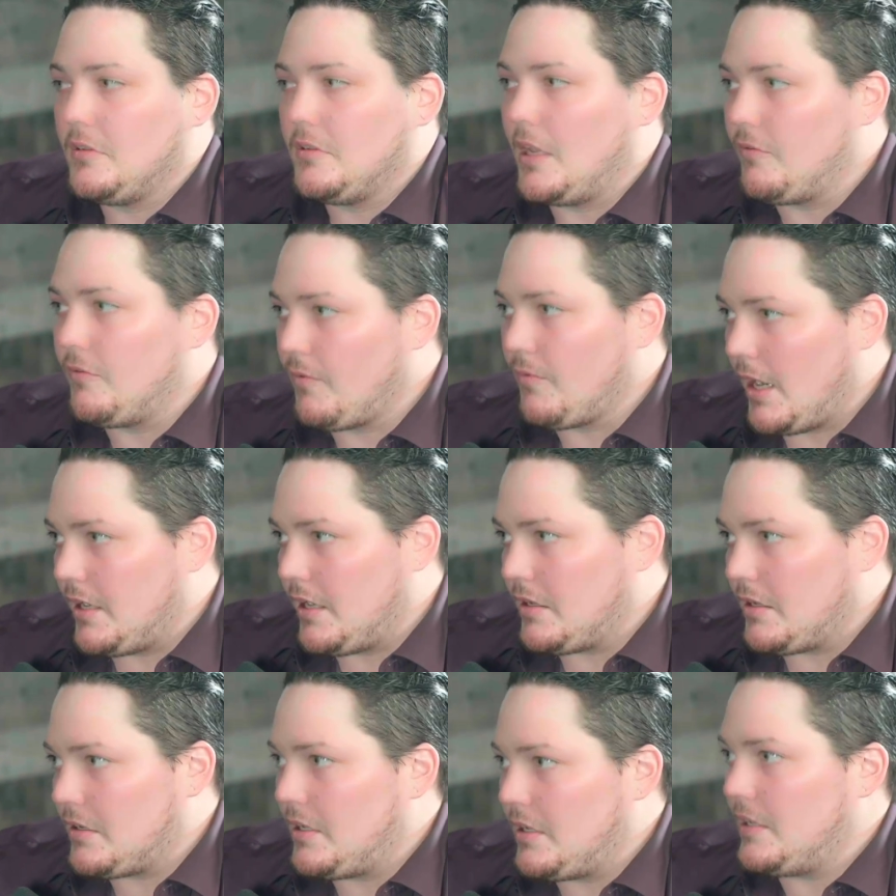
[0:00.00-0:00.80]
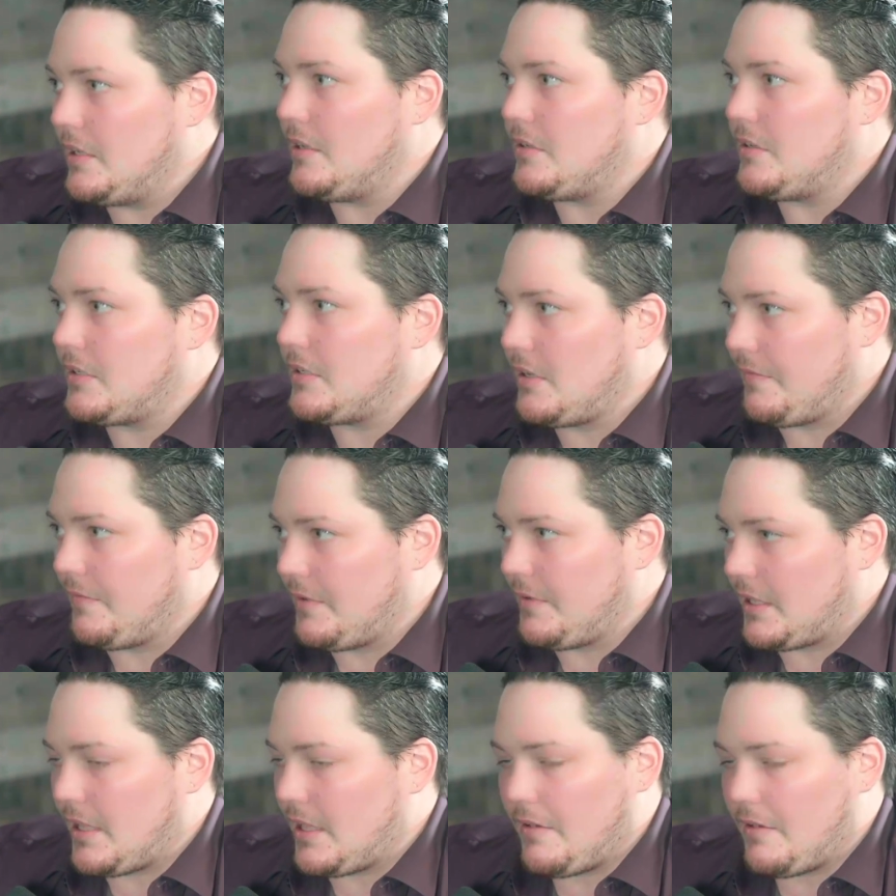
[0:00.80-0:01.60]
and writing and stuff
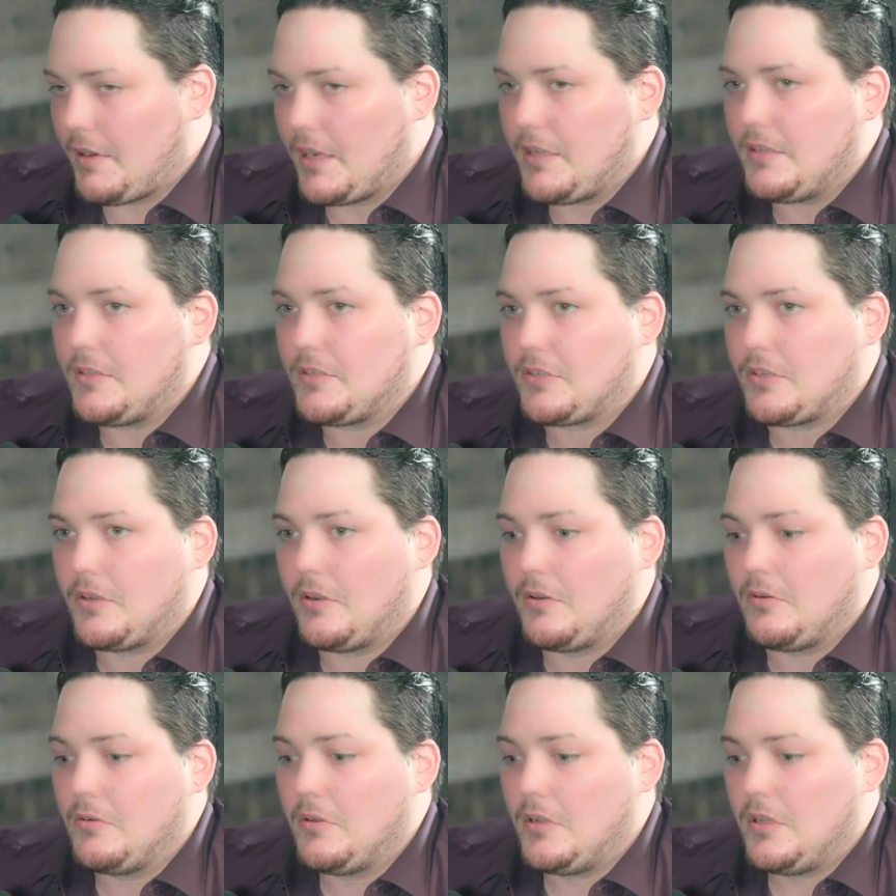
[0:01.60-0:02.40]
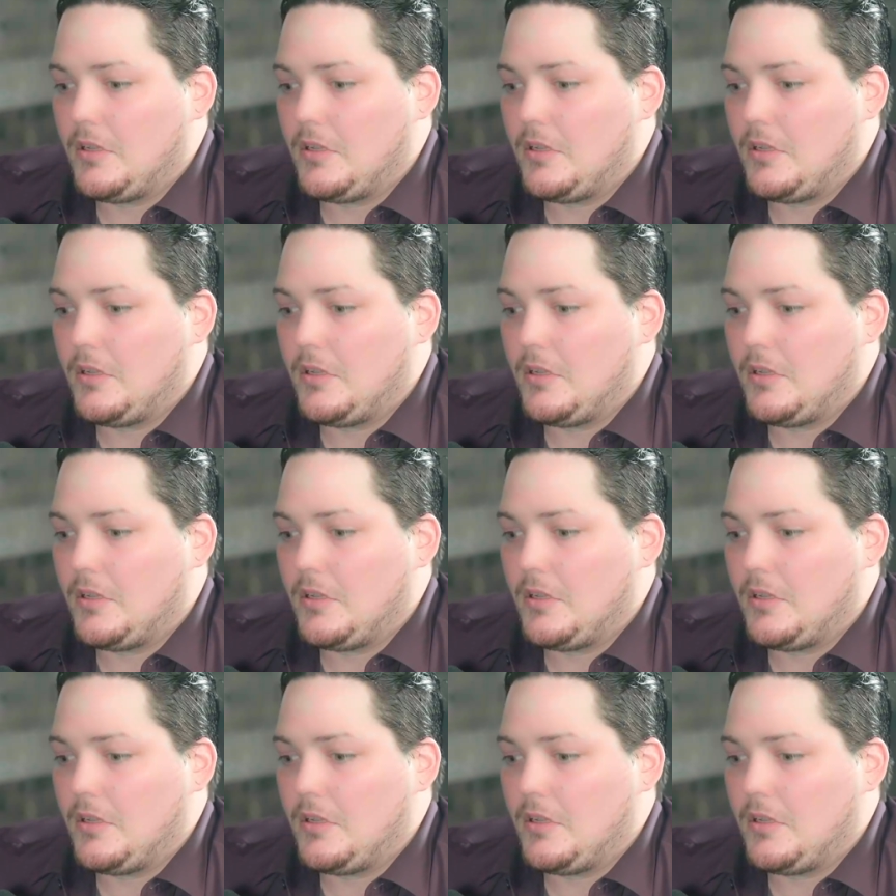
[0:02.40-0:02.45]
like that, right? So